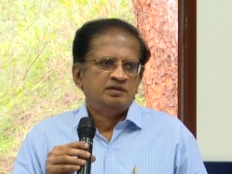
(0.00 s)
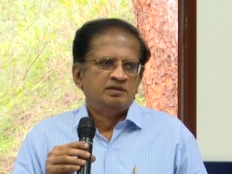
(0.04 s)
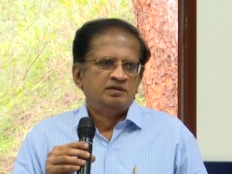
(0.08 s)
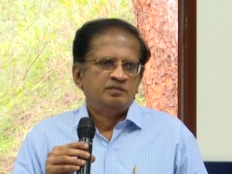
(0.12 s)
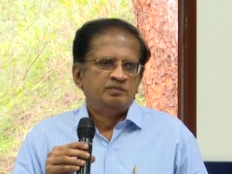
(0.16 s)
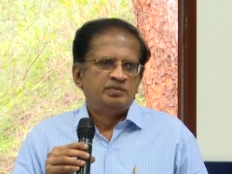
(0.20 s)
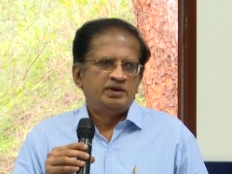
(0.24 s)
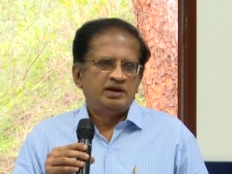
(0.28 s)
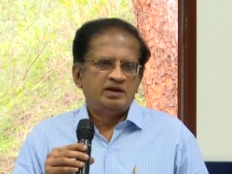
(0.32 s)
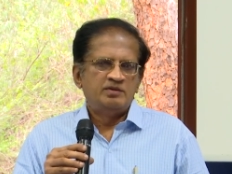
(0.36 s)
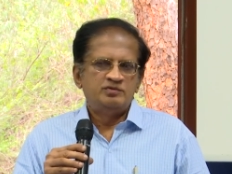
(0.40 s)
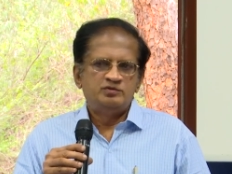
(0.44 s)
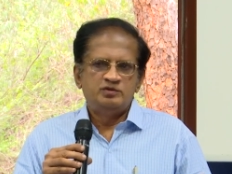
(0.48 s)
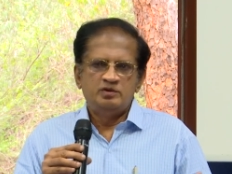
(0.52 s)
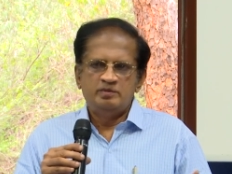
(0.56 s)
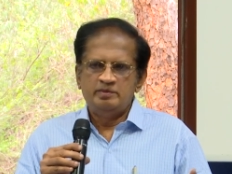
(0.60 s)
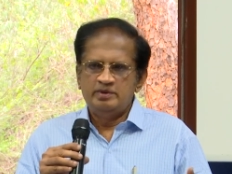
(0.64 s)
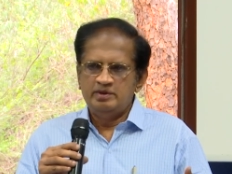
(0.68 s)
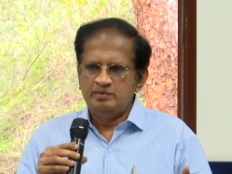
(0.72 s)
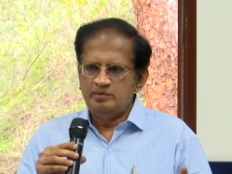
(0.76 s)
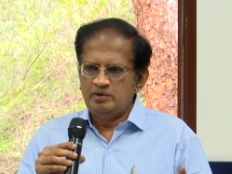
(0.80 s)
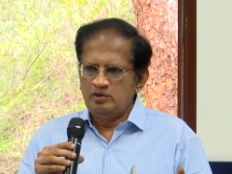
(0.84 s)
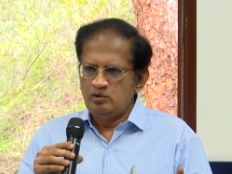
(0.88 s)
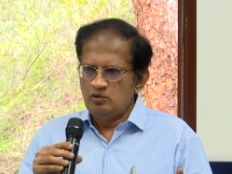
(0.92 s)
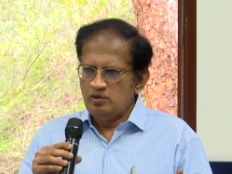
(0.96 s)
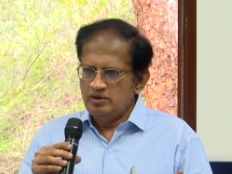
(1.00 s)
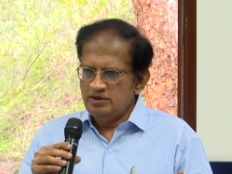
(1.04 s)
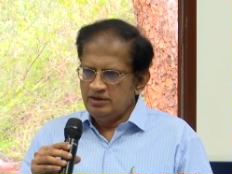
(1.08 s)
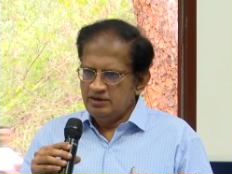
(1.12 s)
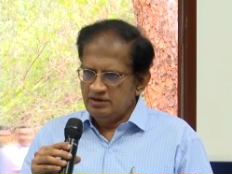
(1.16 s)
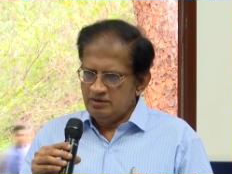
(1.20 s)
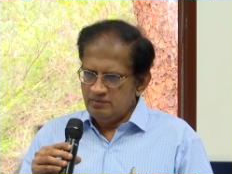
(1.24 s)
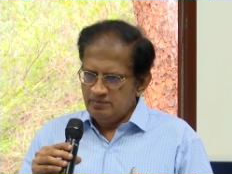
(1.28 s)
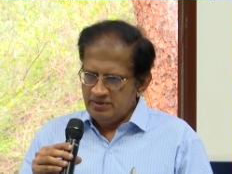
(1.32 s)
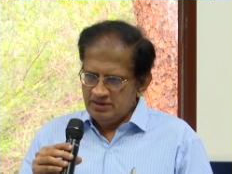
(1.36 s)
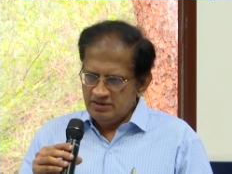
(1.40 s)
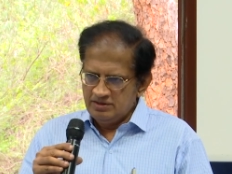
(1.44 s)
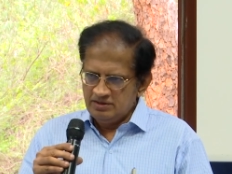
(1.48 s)
Perhaps you may be knowing
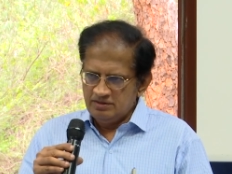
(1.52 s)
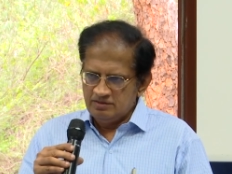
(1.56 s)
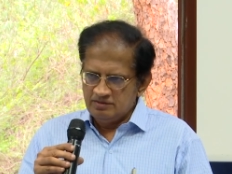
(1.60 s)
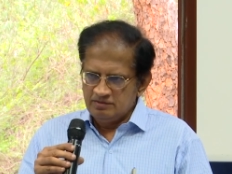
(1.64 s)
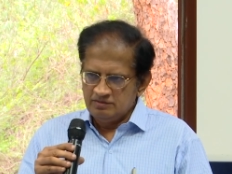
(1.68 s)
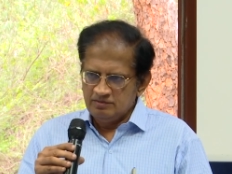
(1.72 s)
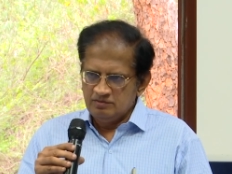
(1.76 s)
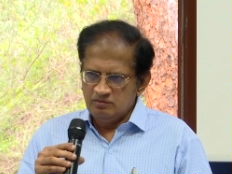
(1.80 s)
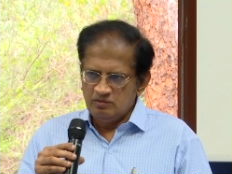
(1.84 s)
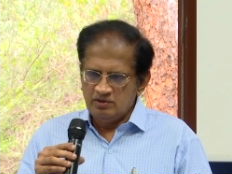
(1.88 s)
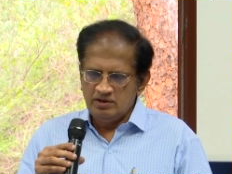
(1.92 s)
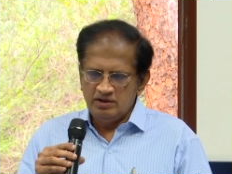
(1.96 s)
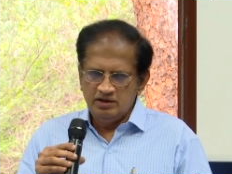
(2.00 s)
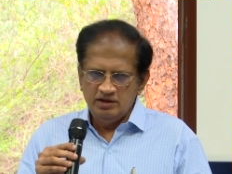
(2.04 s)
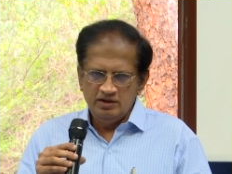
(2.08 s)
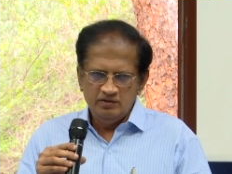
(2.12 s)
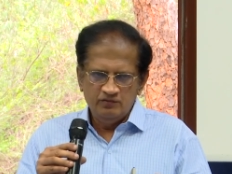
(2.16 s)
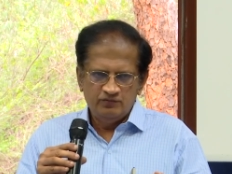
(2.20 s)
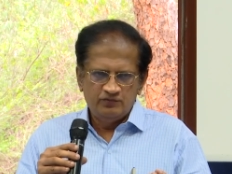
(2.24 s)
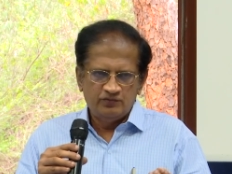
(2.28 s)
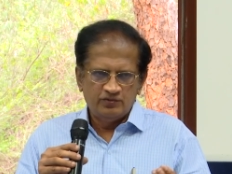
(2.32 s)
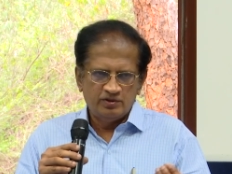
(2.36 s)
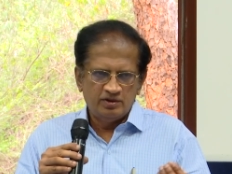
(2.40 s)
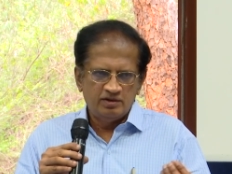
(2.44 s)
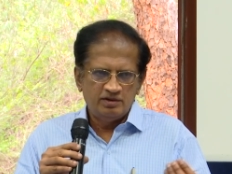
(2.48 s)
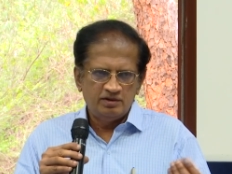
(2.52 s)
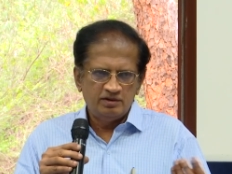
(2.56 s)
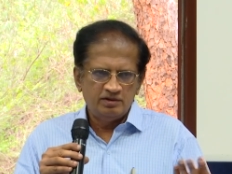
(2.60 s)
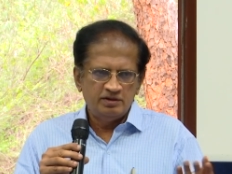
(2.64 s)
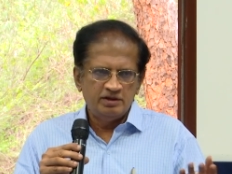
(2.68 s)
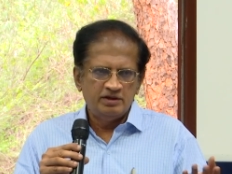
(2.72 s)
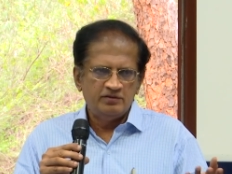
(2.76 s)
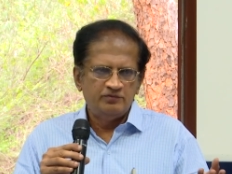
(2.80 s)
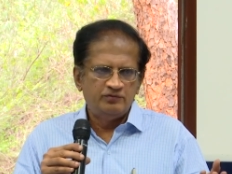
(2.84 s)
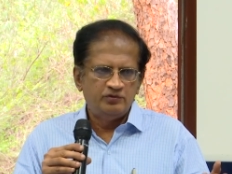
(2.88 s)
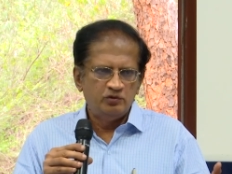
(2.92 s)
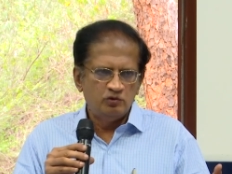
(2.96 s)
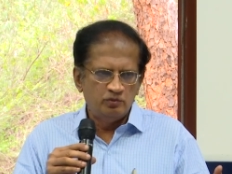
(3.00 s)
it better. Only for
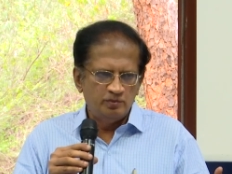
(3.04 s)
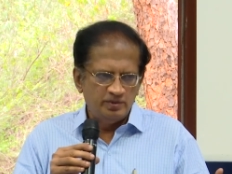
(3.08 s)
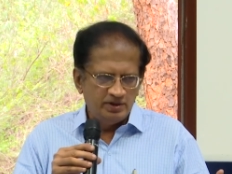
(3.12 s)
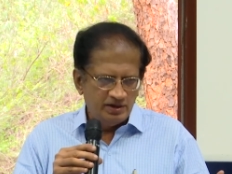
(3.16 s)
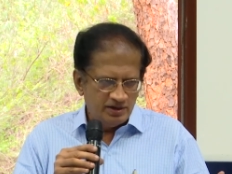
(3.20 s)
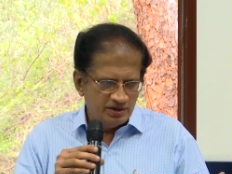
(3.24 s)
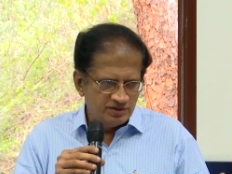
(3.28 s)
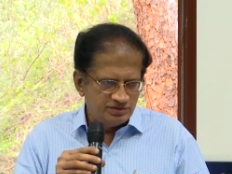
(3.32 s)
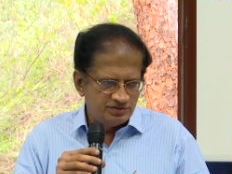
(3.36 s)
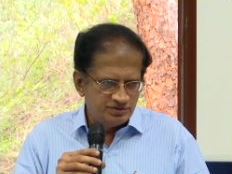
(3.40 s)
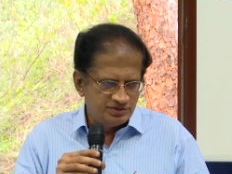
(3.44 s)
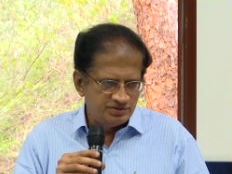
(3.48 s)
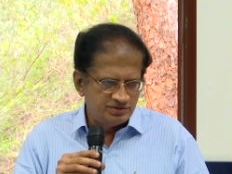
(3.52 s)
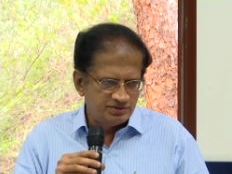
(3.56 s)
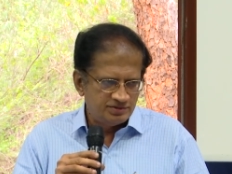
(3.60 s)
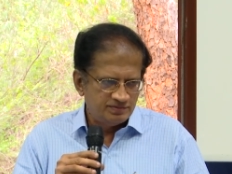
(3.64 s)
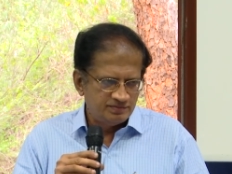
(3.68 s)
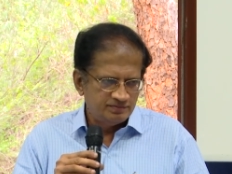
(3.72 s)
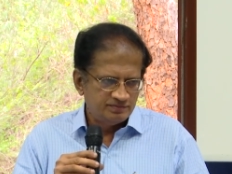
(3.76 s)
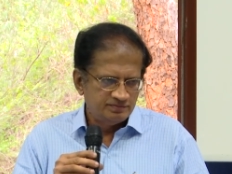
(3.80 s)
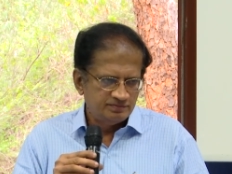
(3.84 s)
a few minutes.